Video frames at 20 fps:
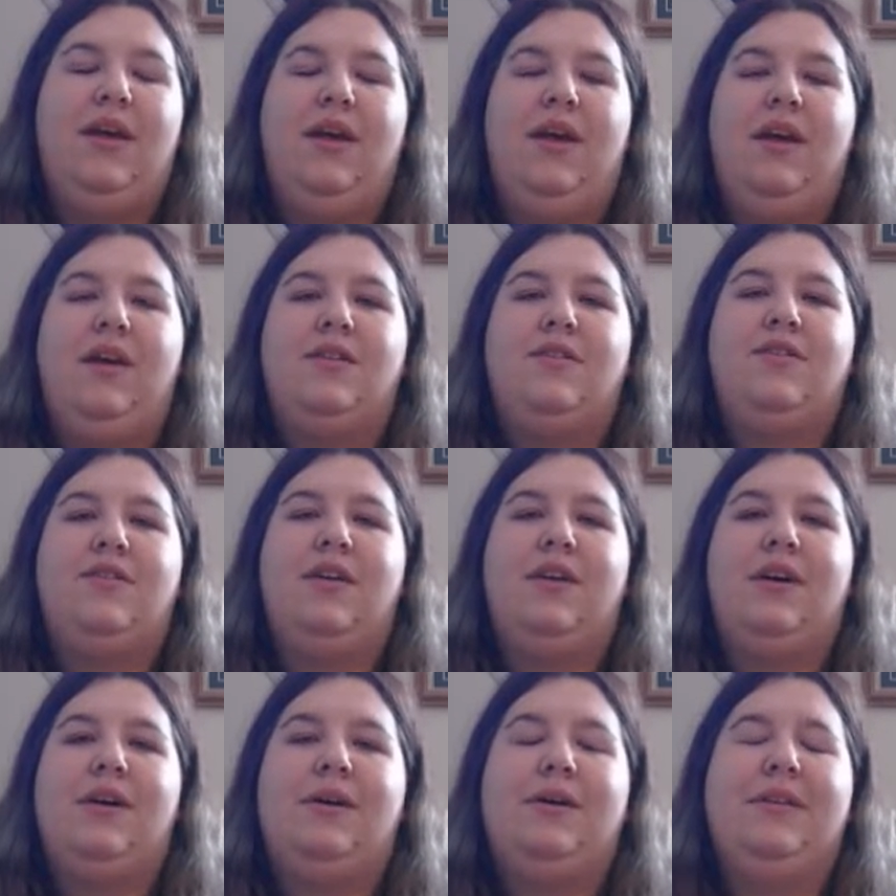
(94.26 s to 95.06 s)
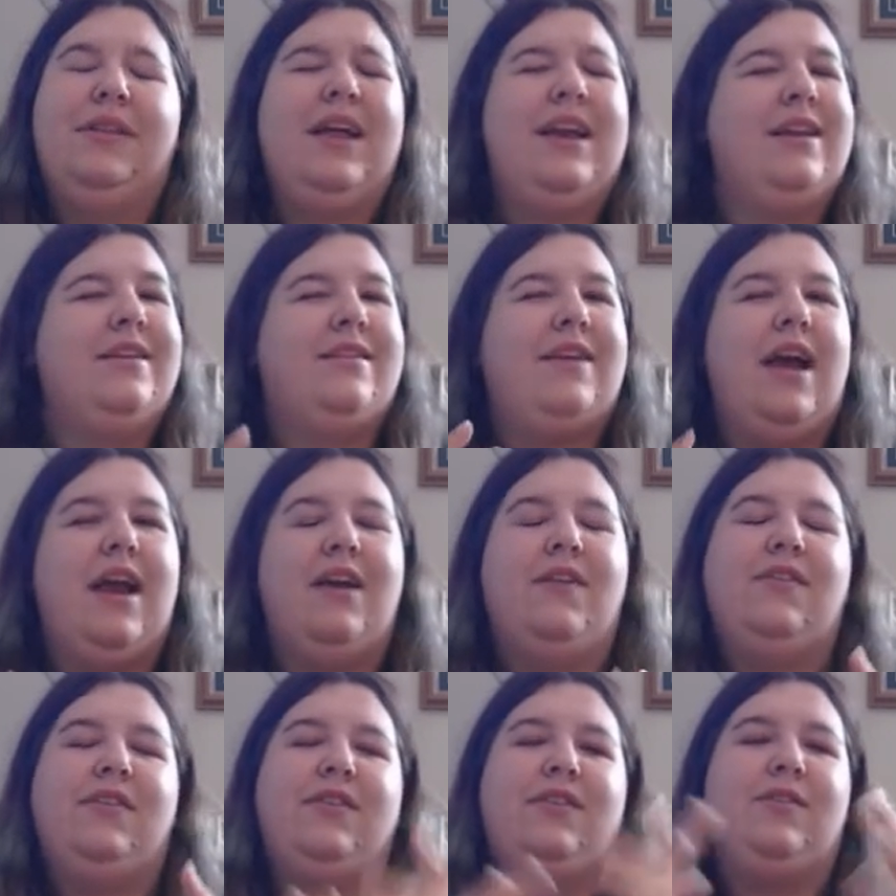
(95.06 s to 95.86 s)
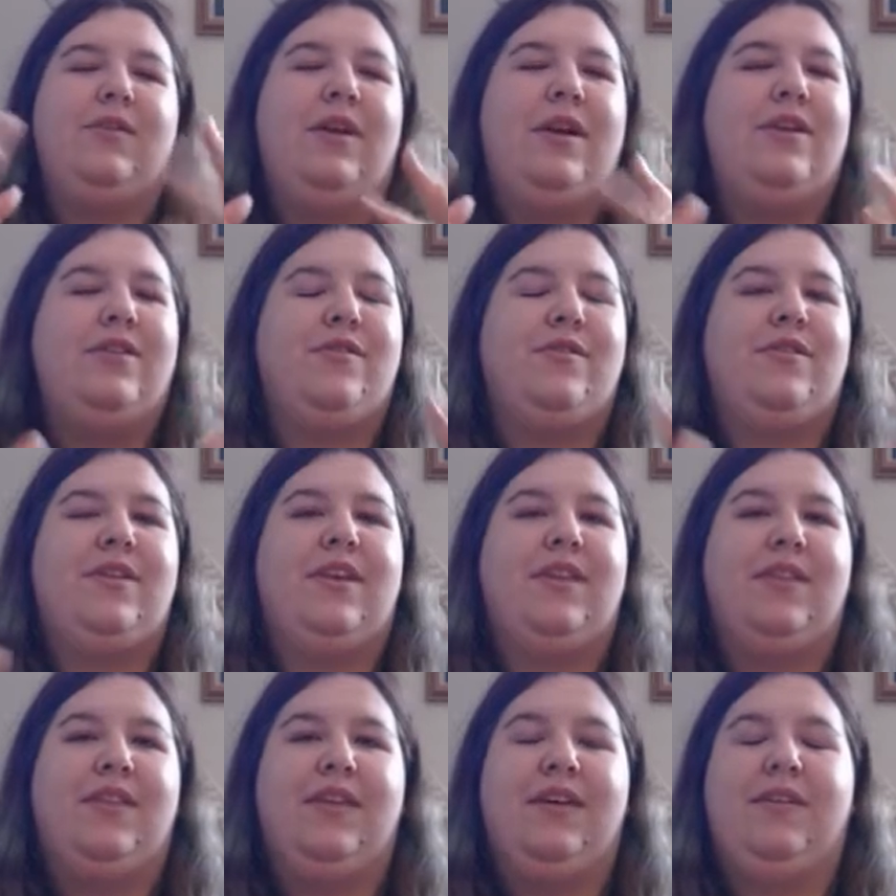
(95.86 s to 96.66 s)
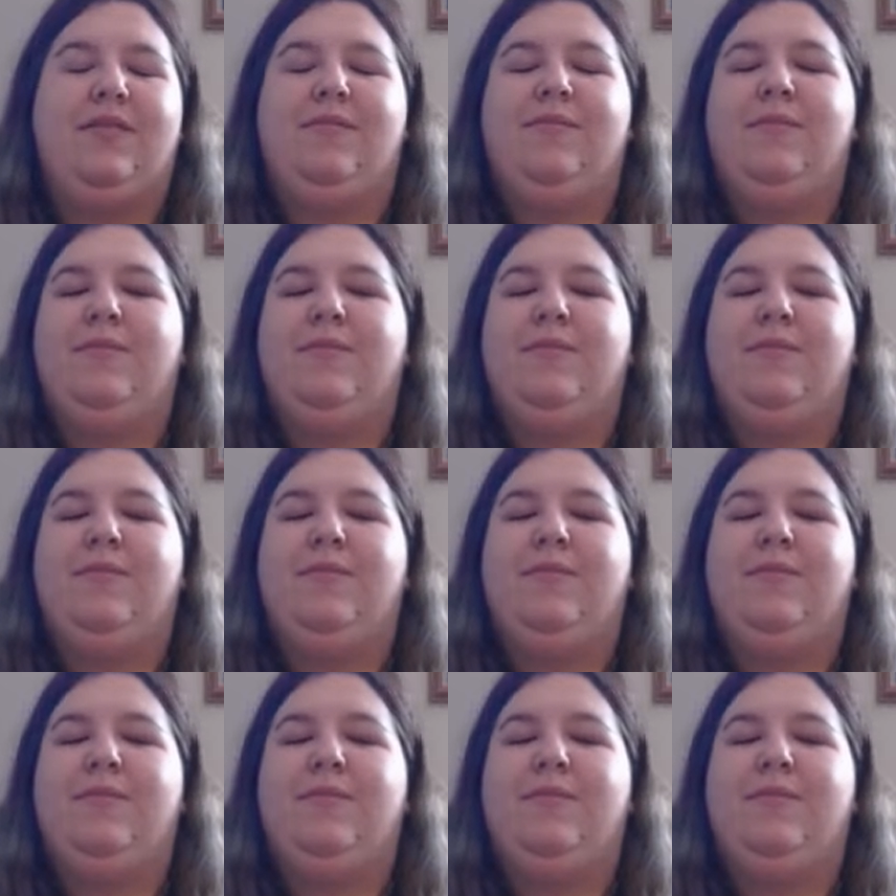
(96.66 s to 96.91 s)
So that is kind of also an interesting thing.